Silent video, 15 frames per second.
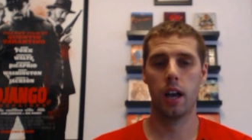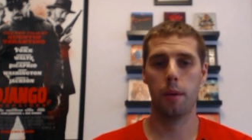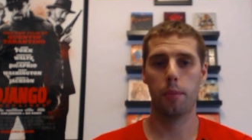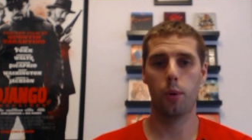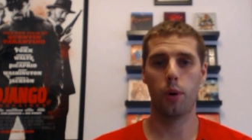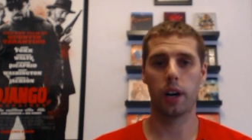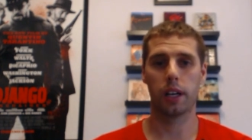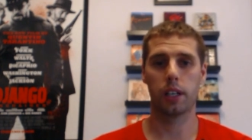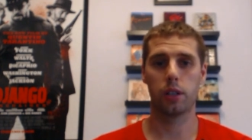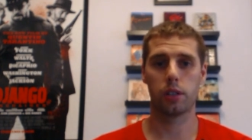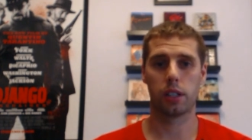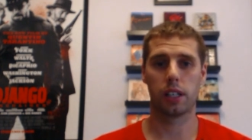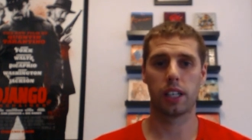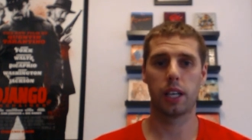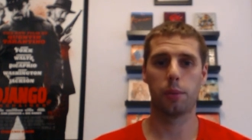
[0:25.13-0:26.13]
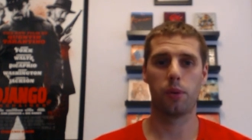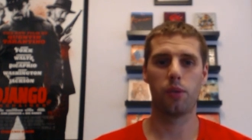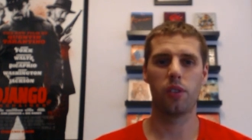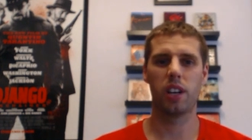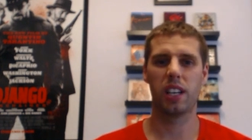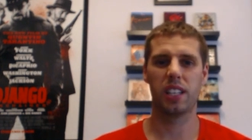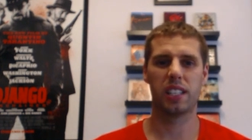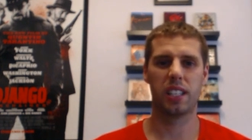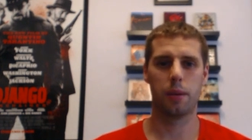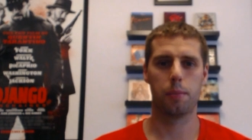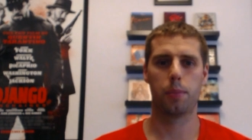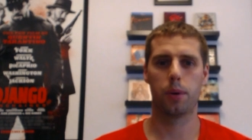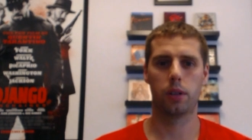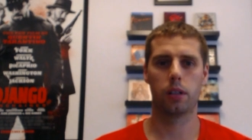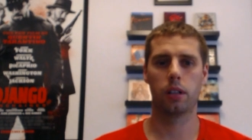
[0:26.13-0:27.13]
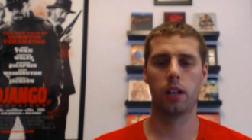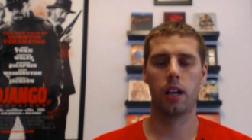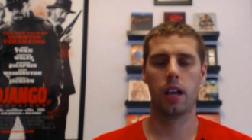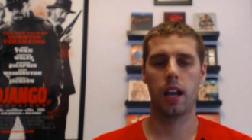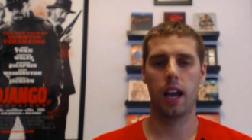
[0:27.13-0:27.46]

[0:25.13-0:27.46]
But what I'm going to do is I'm going to keep it really simple.